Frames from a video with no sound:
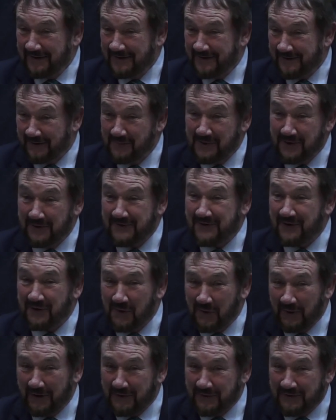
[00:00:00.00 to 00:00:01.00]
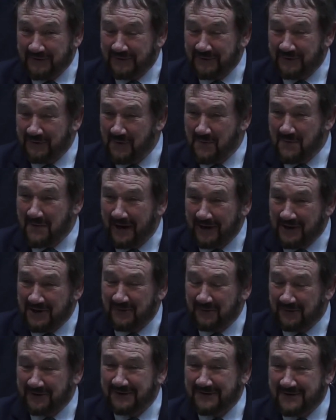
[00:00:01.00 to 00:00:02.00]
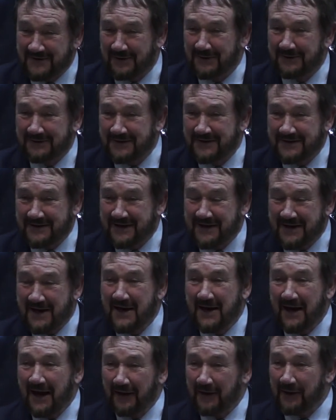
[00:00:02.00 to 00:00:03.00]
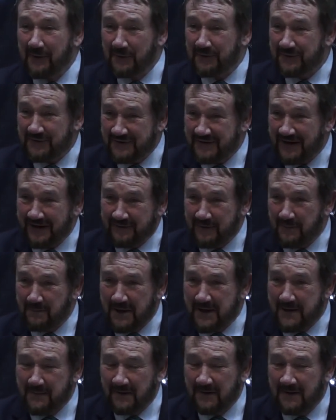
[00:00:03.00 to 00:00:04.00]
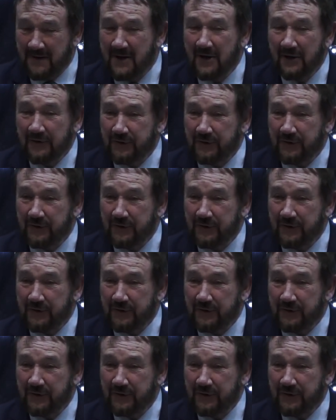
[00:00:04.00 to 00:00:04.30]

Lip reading: Some years ago I used to do management consultancy, and I used to say to people,